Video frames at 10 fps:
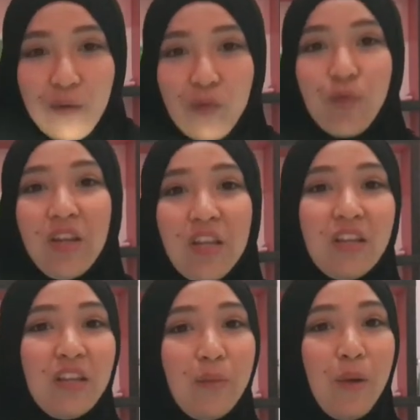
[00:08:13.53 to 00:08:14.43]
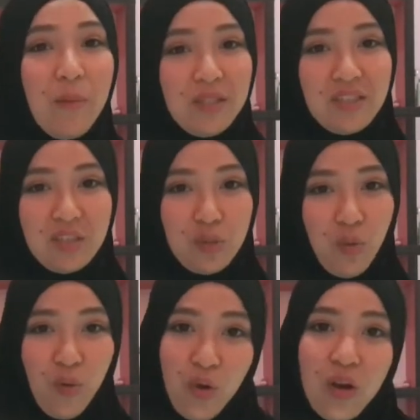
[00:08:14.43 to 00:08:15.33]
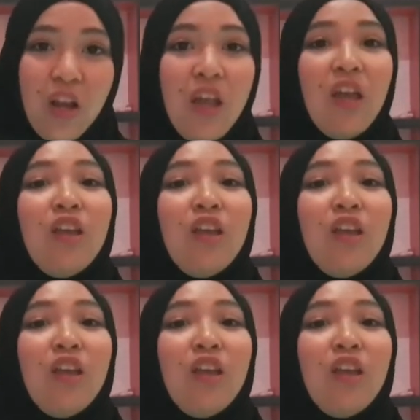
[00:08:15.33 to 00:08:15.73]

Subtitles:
if you're in the departmental store,